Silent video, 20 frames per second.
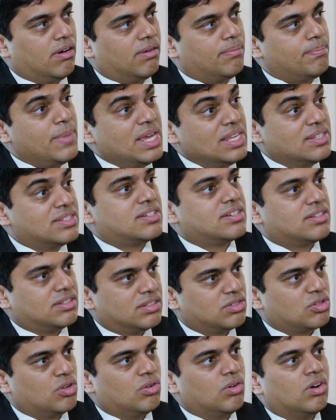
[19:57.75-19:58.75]
missed.
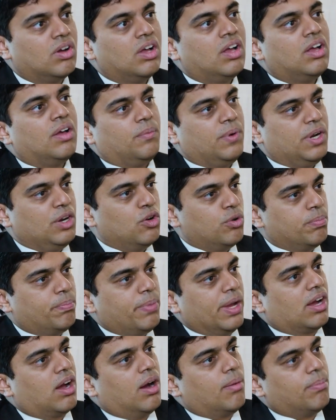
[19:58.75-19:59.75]
So we don't
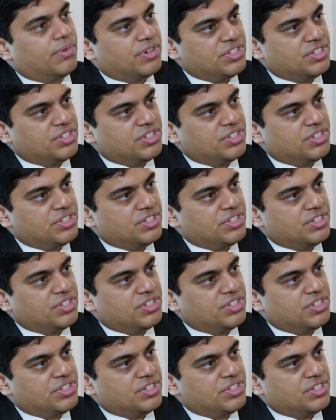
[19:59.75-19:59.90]
pick up